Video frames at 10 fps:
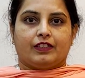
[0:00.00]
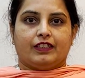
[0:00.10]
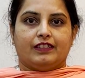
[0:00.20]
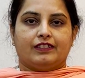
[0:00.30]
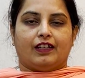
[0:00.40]

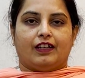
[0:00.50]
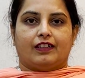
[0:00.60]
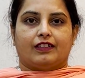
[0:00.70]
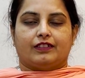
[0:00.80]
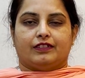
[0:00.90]
These
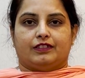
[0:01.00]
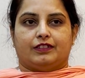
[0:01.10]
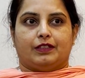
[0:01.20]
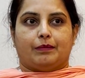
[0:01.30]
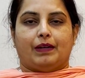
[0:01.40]
are
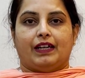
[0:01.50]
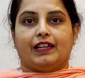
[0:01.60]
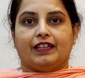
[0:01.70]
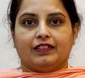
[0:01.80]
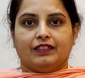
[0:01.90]
the
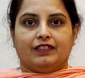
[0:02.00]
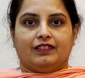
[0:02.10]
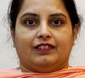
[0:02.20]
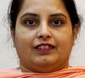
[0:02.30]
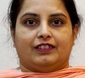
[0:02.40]
budding
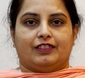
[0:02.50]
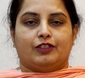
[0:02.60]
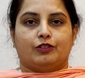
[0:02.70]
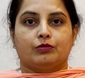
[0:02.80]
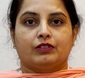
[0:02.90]

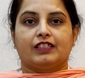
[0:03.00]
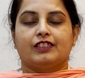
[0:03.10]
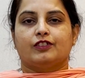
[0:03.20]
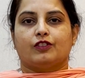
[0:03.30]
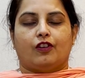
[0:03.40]

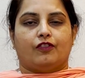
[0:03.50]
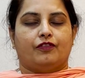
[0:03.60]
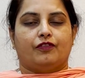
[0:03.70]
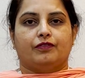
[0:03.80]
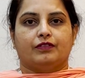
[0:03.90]
students of
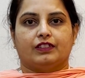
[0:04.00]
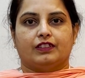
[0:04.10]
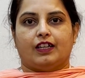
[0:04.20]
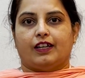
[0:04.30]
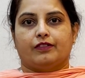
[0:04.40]

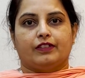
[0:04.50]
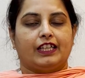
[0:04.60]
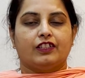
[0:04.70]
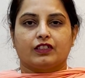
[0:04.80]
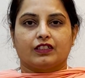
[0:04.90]
our
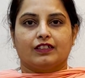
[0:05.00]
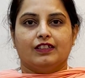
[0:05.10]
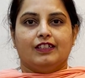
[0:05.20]
nation.